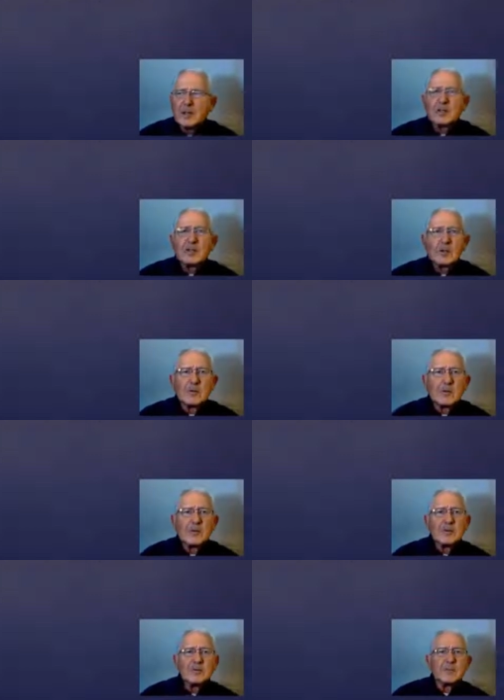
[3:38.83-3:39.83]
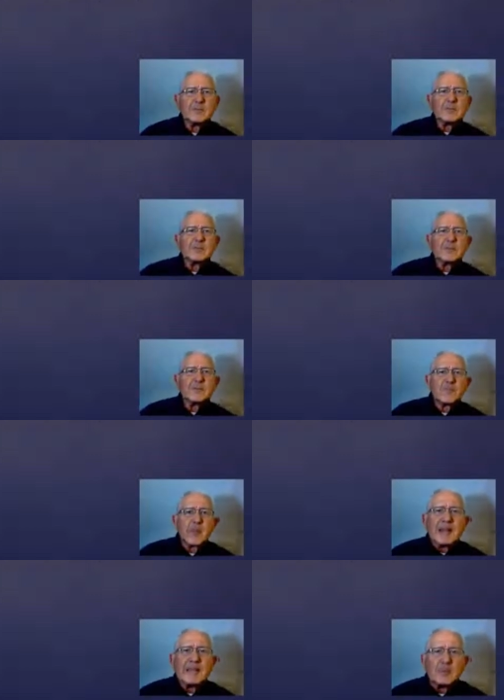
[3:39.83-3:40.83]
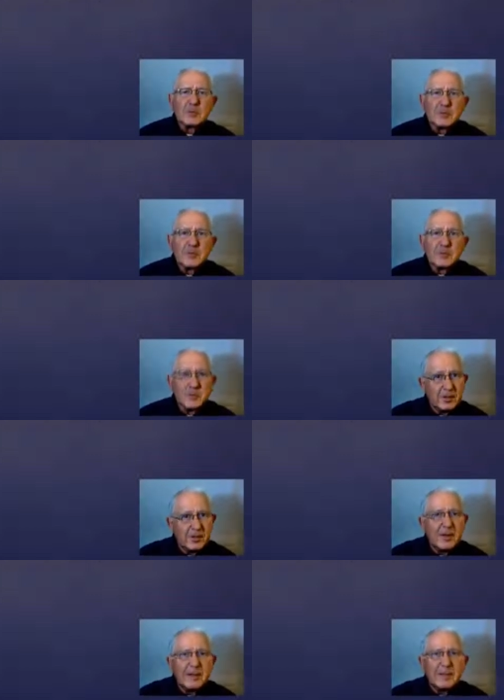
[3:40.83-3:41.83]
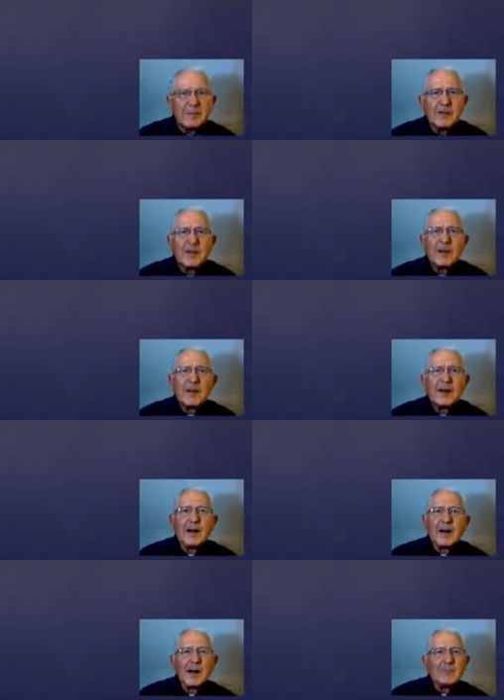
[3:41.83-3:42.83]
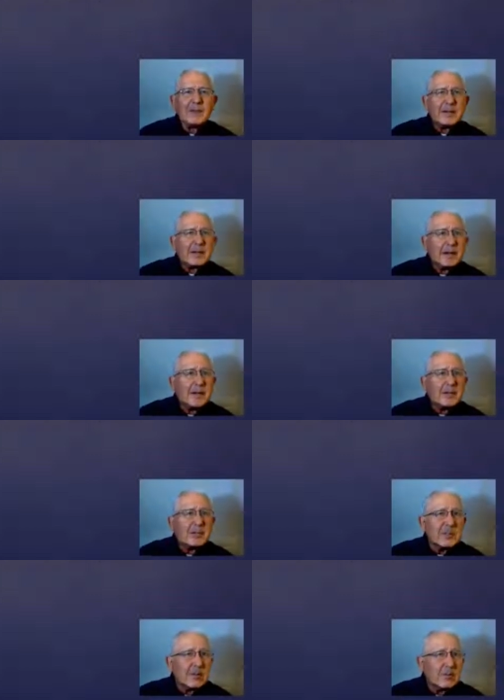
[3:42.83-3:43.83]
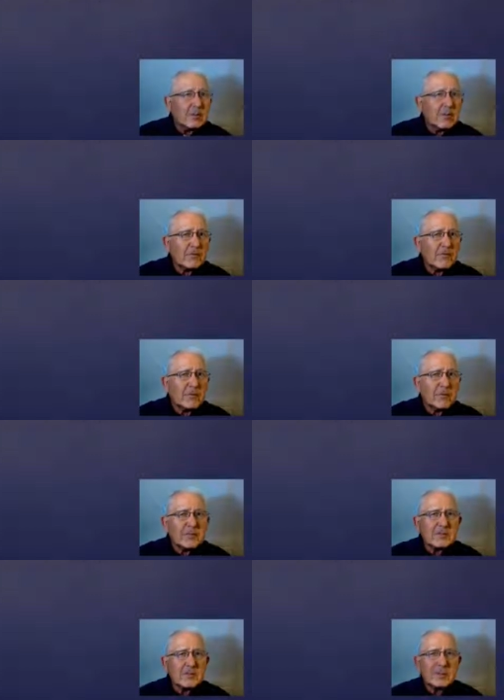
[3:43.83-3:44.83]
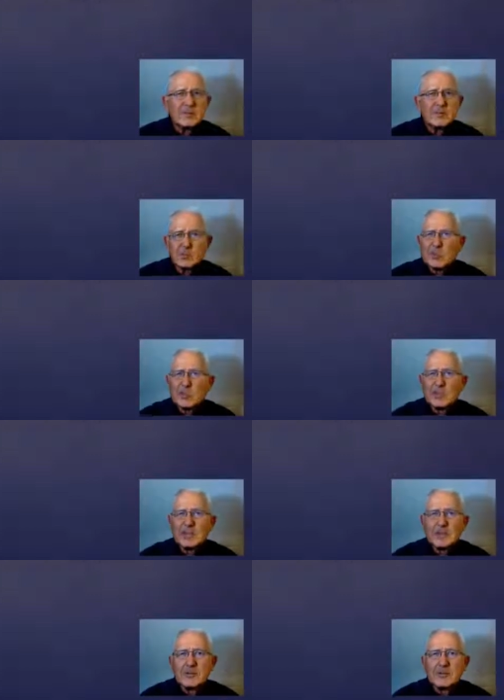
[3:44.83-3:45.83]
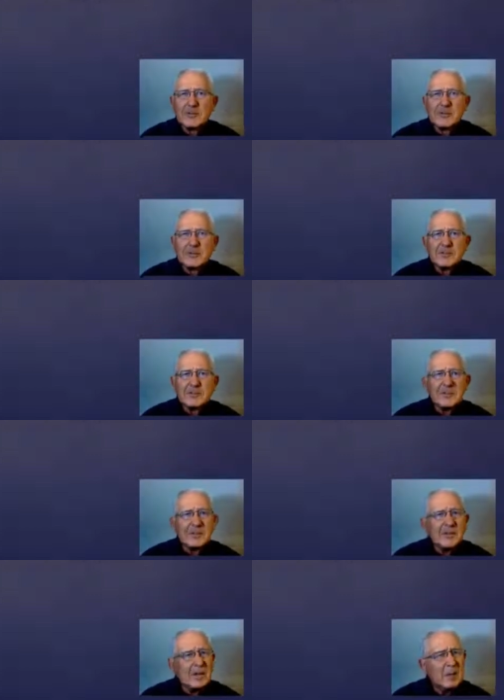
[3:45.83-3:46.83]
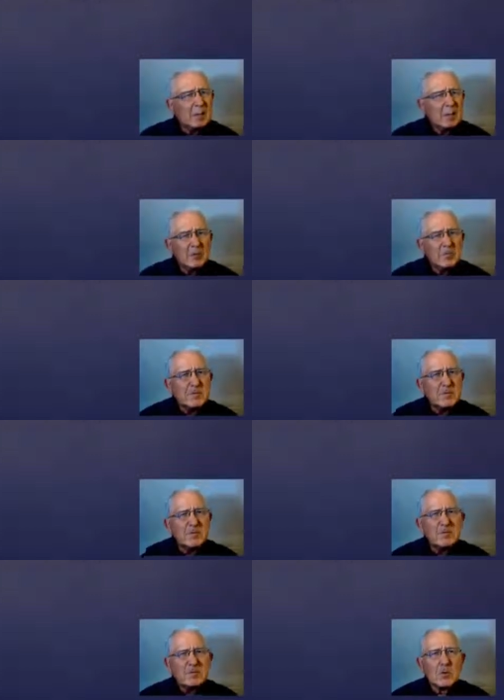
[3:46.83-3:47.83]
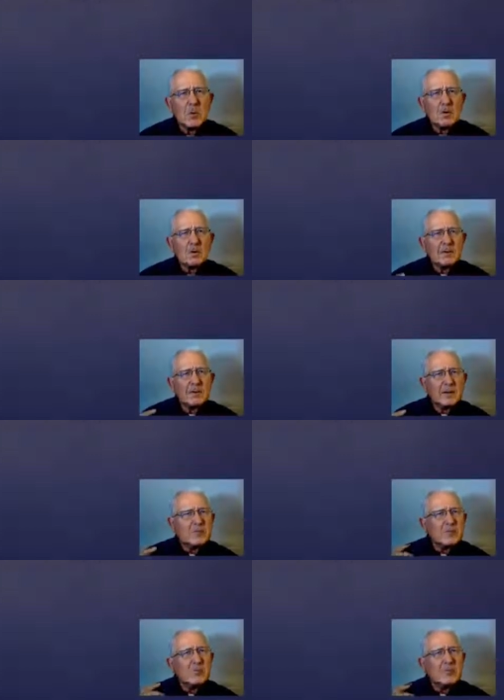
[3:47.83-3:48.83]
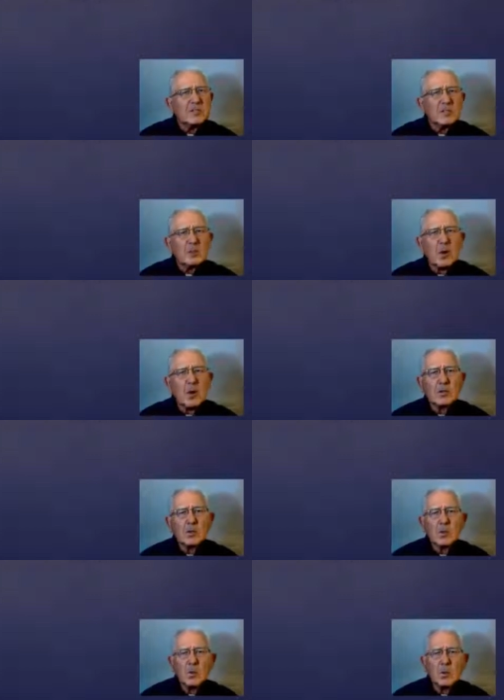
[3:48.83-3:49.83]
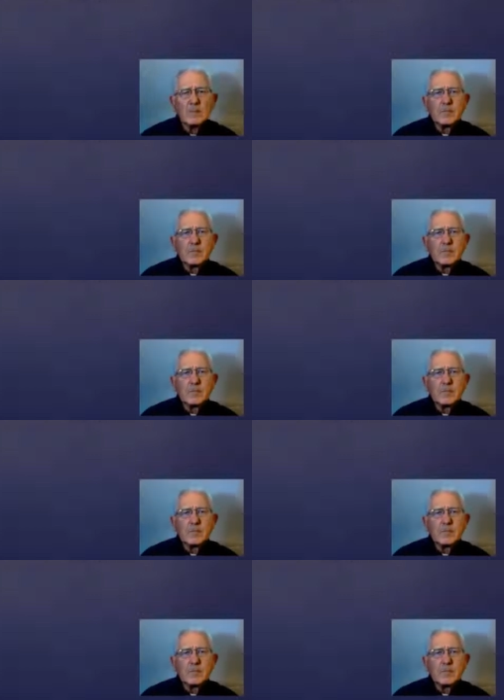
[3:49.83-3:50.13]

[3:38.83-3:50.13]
Look over there in the pineapple section. There I am. I'm that guy who's kind of rough on the outside, sweet and tender on the inside, but really strong. I've got a really strong core.